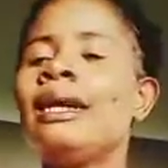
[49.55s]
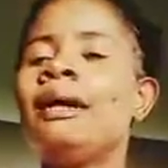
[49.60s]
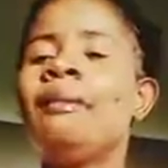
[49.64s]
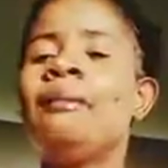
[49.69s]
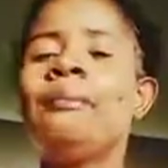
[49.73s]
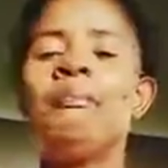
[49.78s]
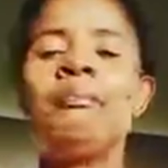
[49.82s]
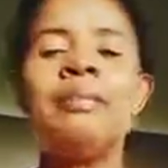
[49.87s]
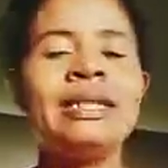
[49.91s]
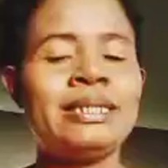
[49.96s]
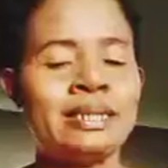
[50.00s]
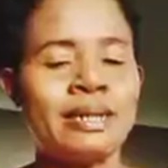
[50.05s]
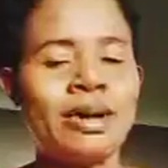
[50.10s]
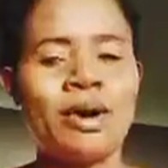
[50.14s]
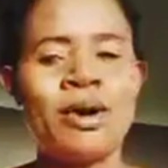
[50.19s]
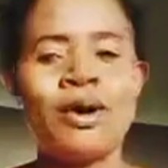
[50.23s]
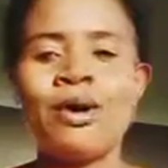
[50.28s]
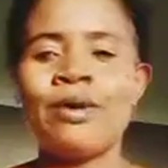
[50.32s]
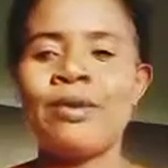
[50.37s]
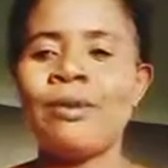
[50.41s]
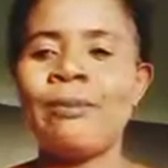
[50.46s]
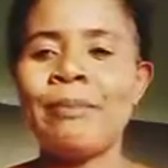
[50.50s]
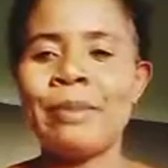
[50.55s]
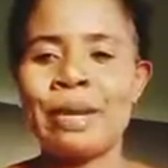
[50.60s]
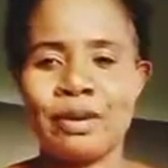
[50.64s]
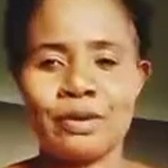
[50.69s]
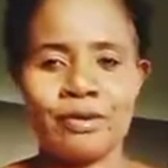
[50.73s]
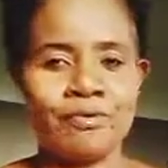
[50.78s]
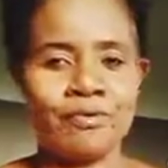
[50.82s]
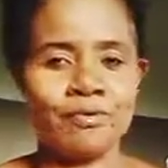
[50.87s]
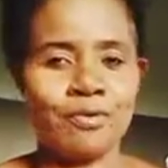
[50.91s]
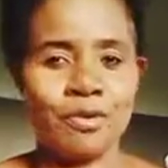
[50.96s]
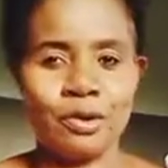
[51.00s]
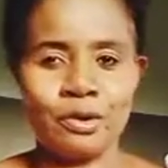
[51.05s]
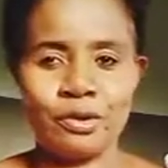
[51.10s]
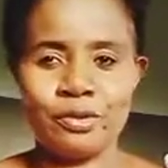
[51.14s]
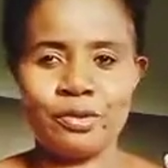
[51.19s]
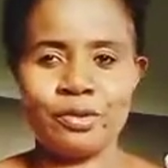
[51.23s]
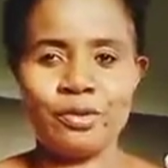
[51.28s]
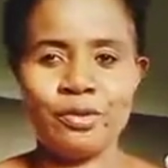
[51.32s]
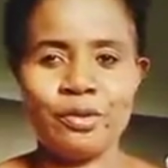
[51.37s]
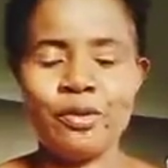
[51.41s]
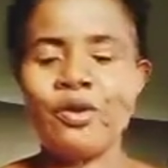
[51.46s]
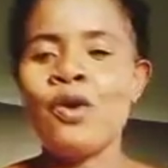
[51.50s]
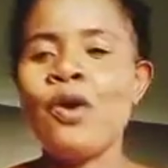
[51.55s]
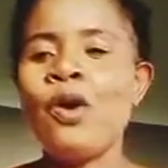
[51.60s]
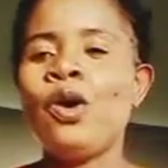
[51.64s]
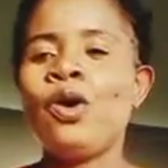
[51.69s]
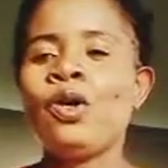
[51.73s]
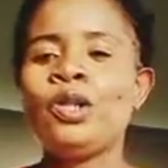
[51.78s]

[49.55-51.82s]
meet all men of God, you know,